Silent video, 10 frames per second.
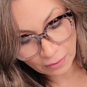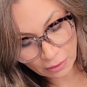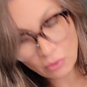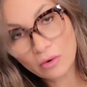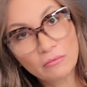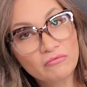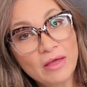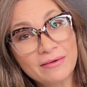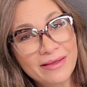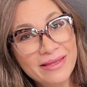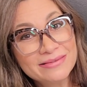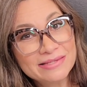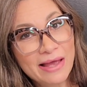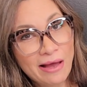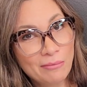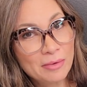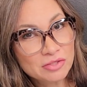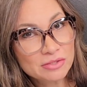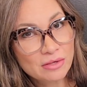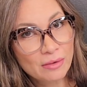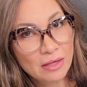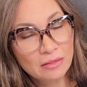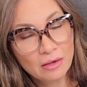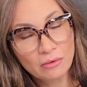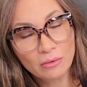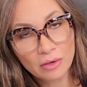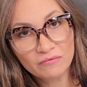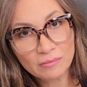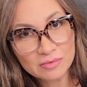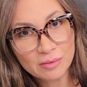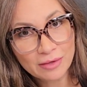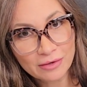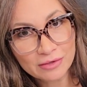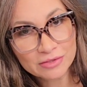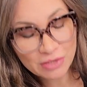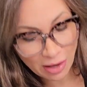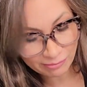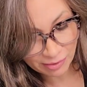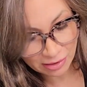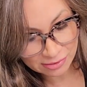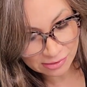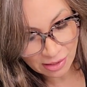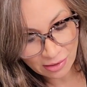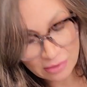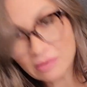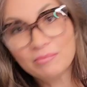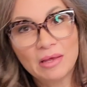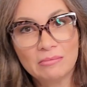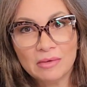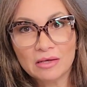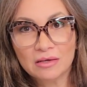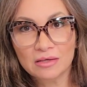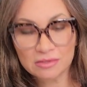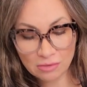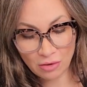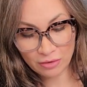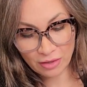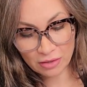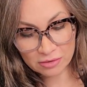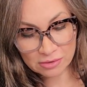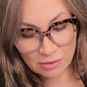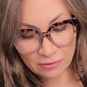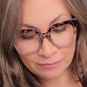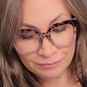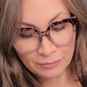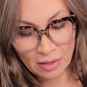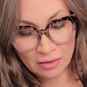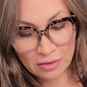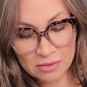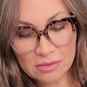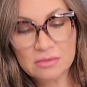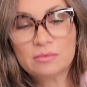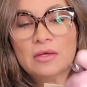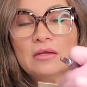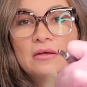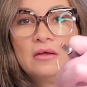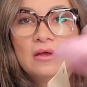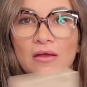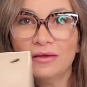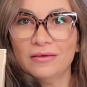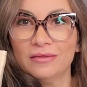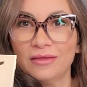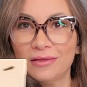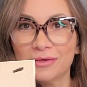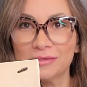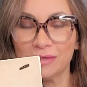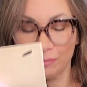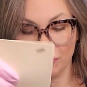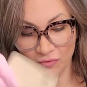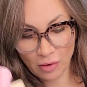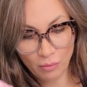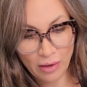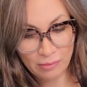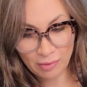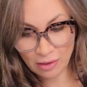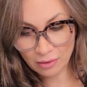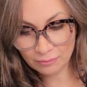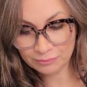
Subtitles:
Or rather, I can't see how much is going in there or if I'm doing a good job because the pigment is all there. So this is what that looks like before I wipe it.